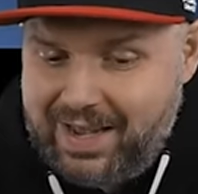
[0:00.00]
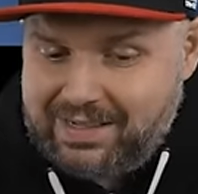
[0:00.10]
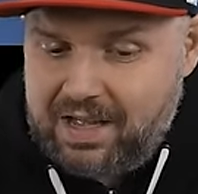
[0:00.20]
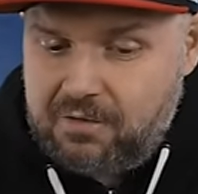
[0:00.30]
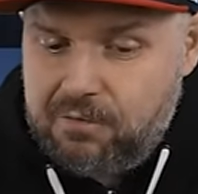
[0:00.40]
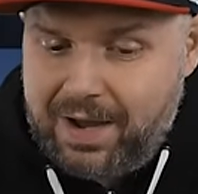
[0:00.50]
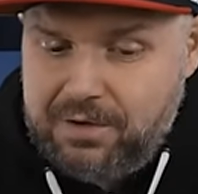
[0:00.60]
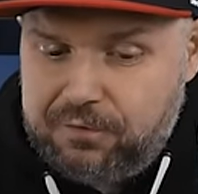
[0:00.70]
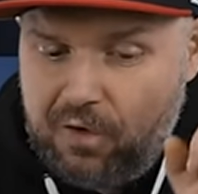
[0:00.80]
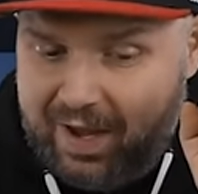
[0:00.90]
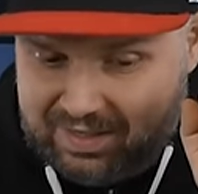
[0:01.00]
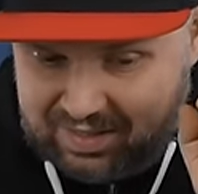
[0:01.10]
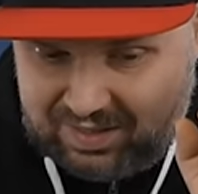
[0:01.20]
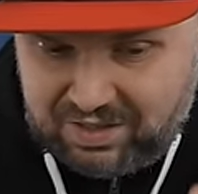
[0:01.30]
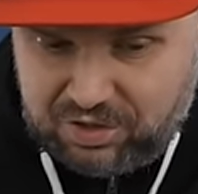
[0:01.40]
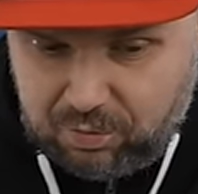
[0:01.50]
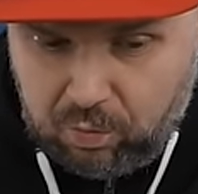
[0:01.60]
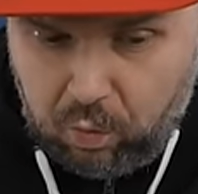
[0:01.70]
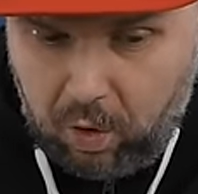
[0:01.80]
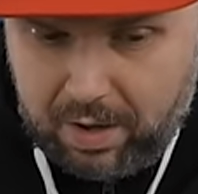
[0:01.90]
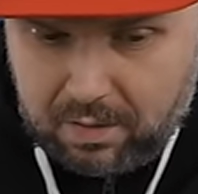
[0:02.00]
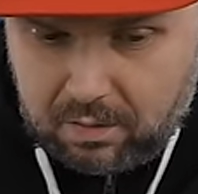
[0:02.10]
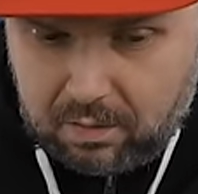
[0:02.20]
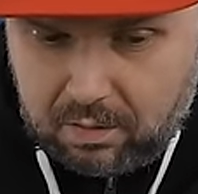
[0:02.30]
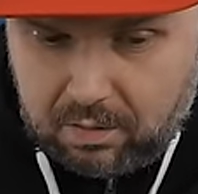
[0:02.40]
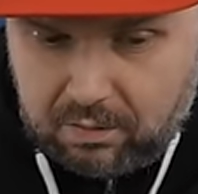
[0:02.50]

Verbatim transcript: Wi-Fi seven. Wait a second.